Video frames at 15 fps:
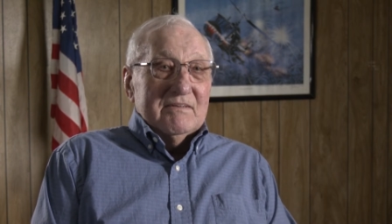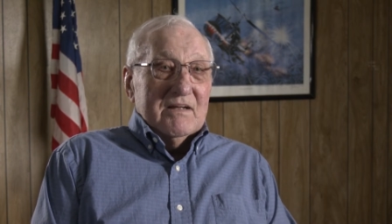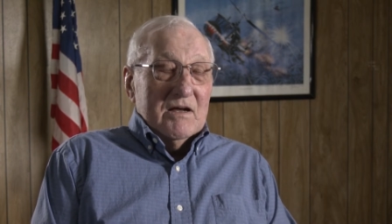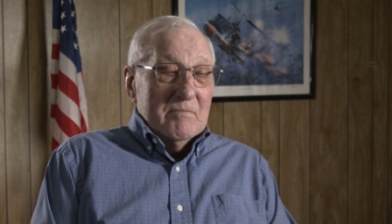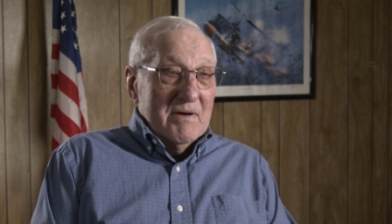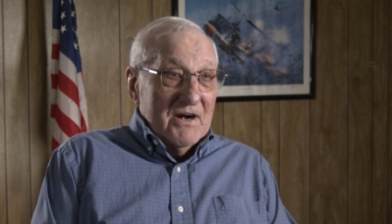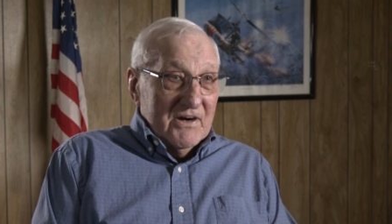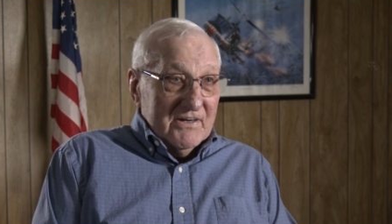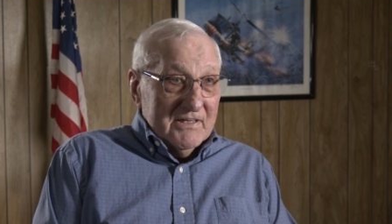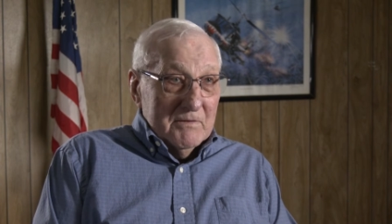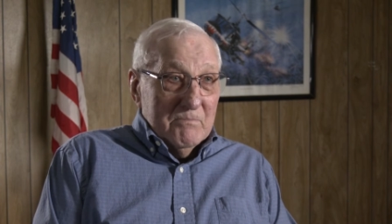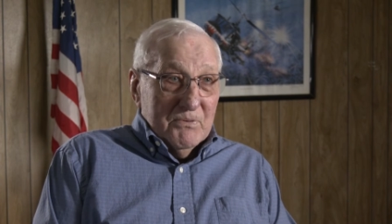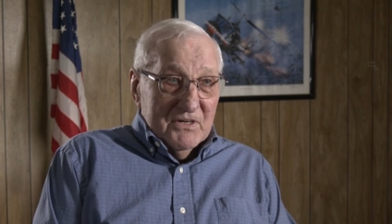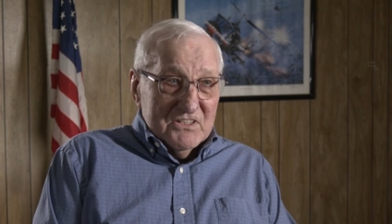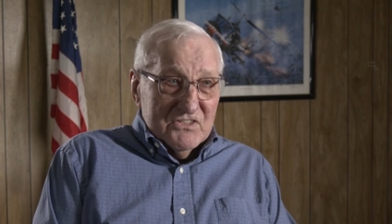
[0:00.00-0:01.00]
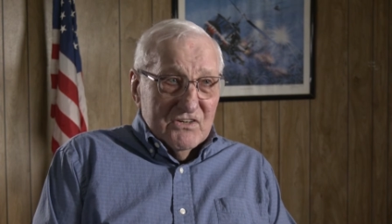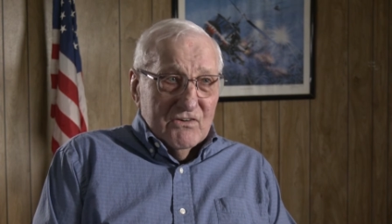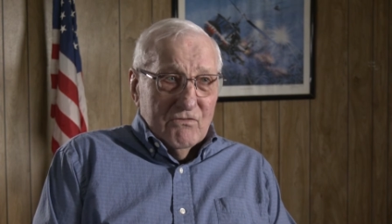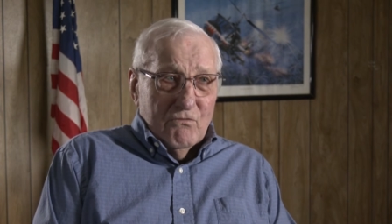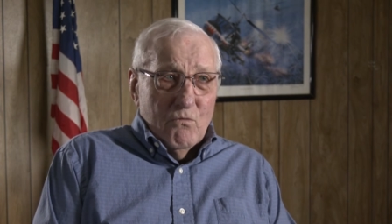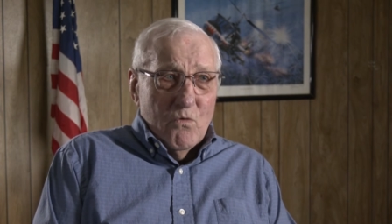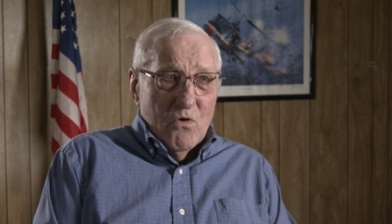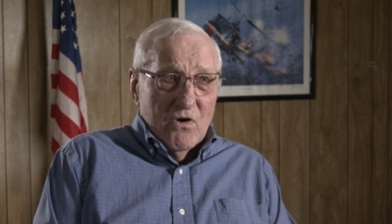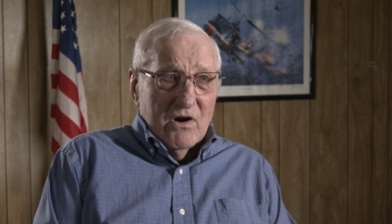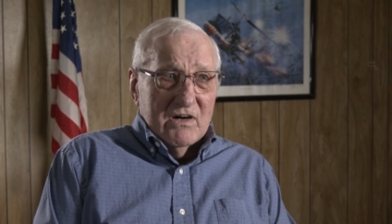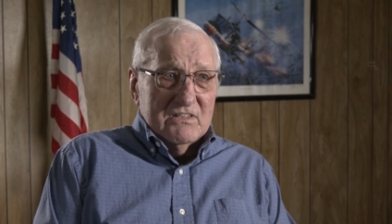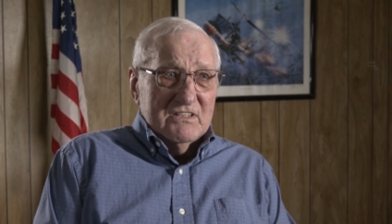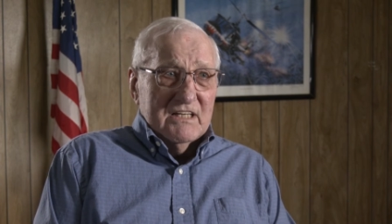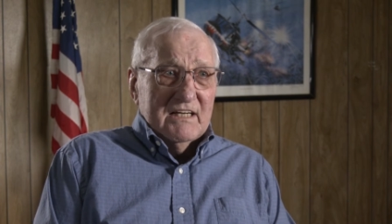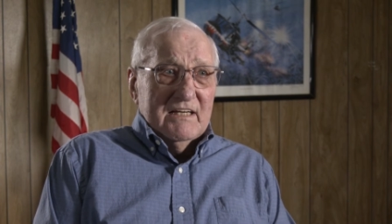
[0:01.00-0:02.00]
American prisoner of
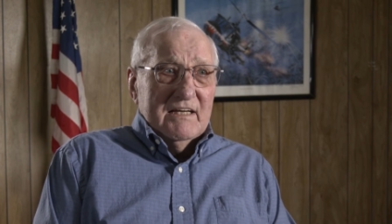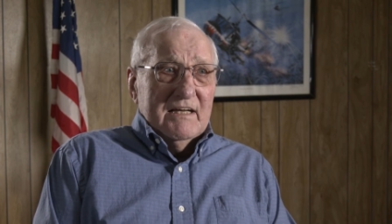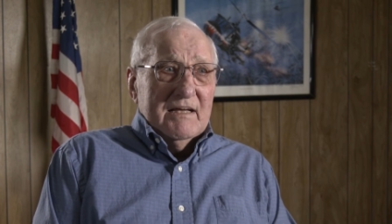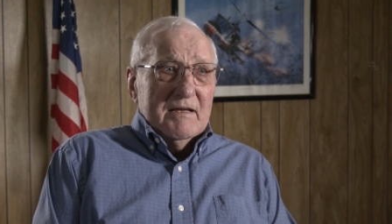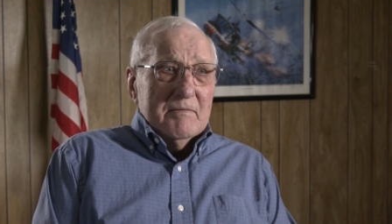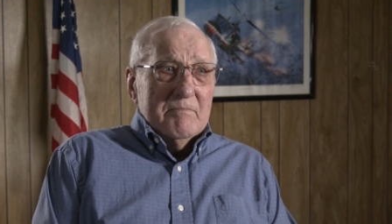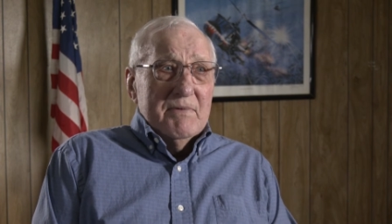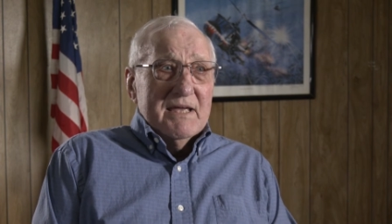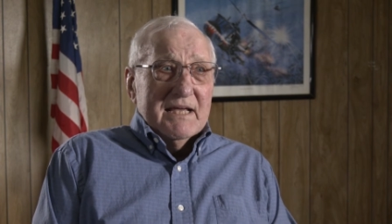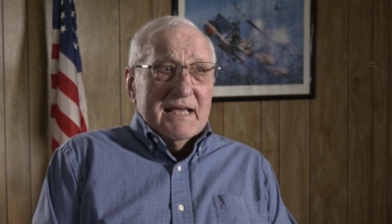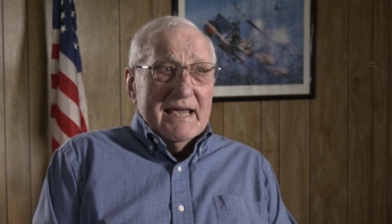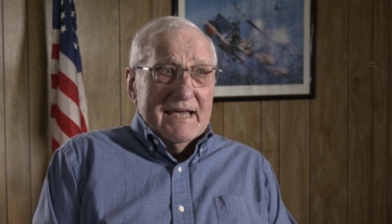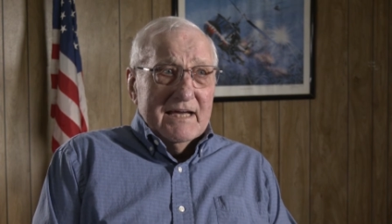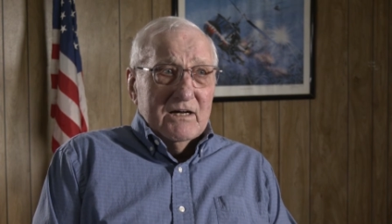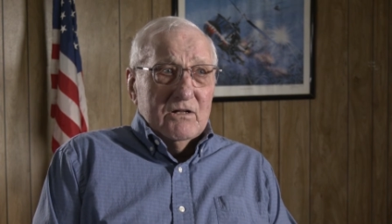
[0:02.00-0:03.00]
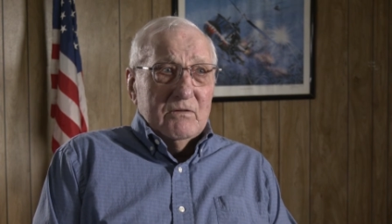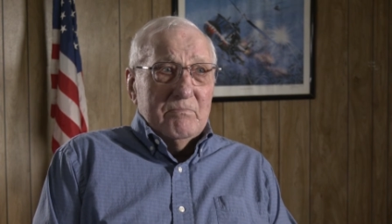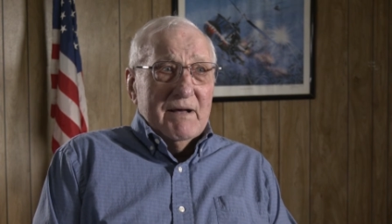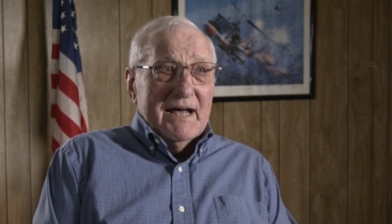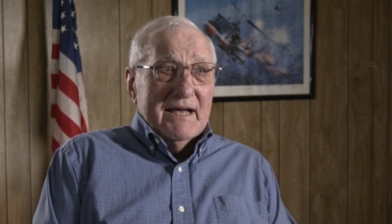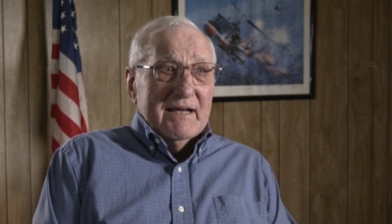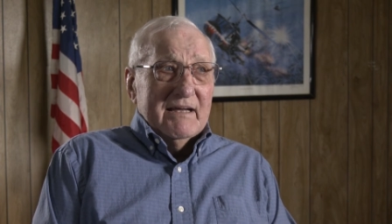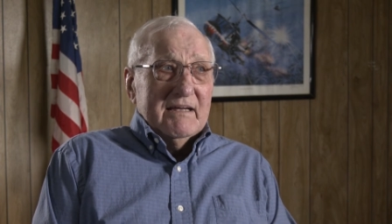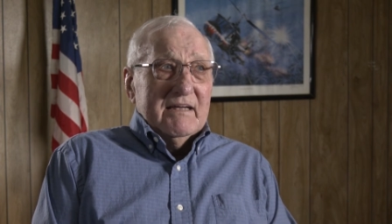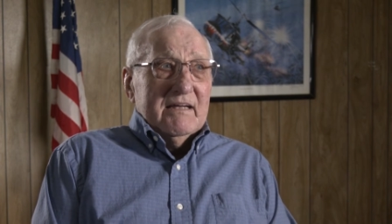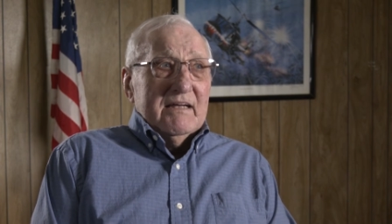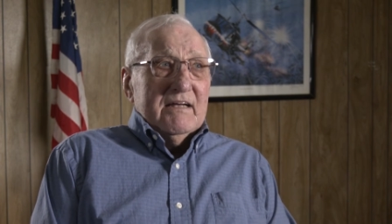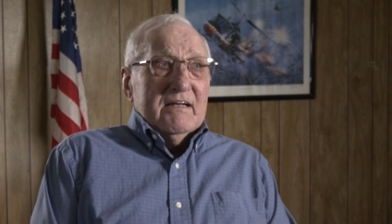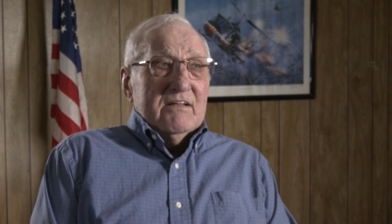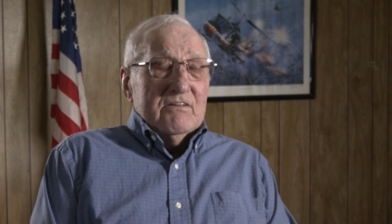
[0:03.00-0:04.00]
wars being held by
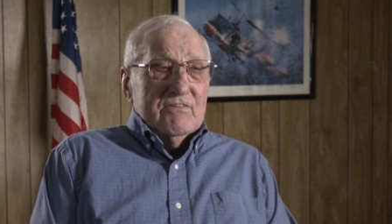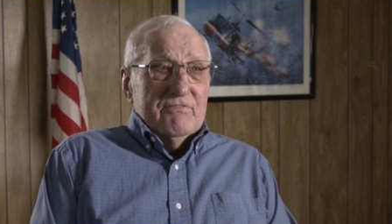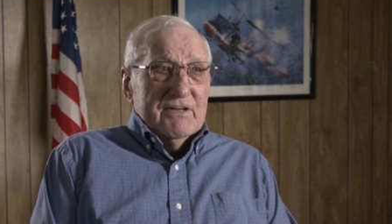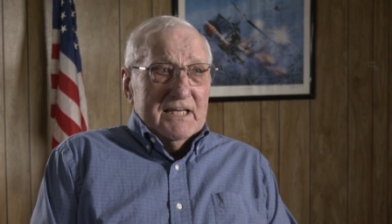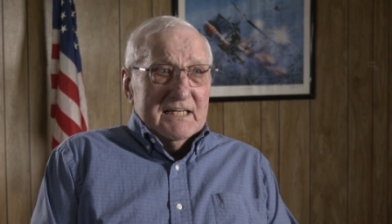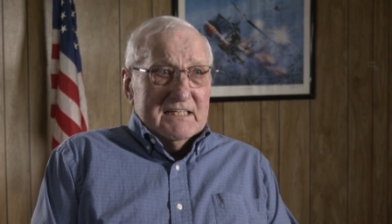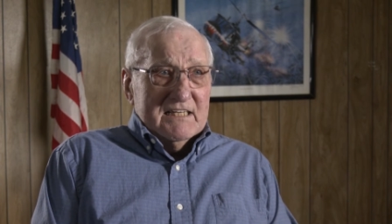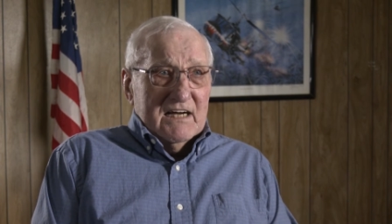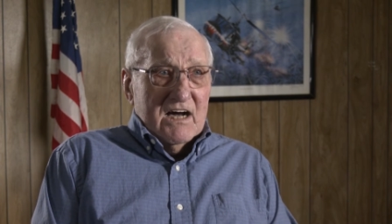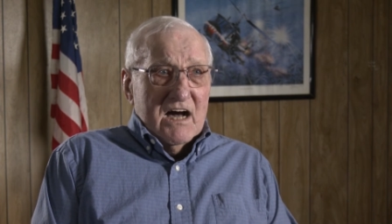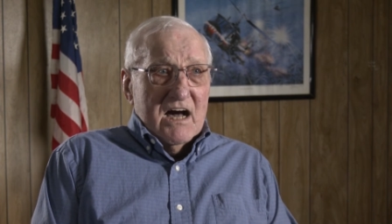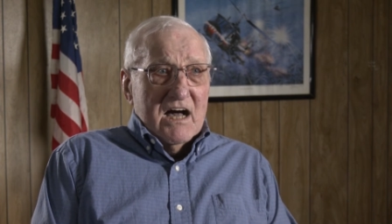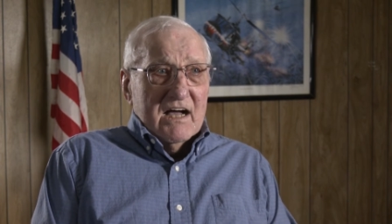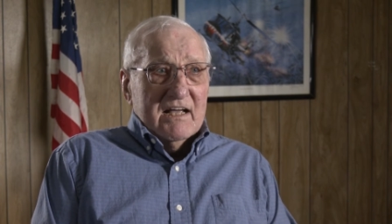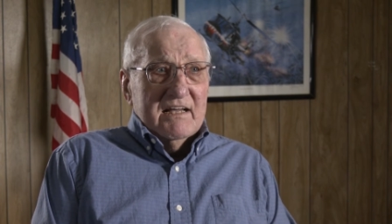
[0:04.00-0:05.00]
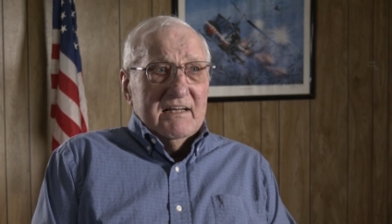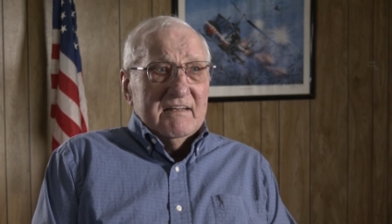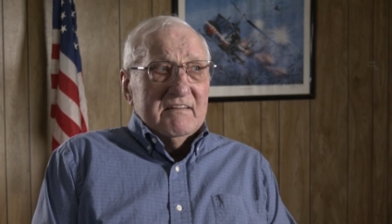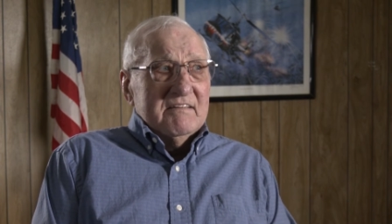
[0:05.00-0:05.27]
the Viet Cong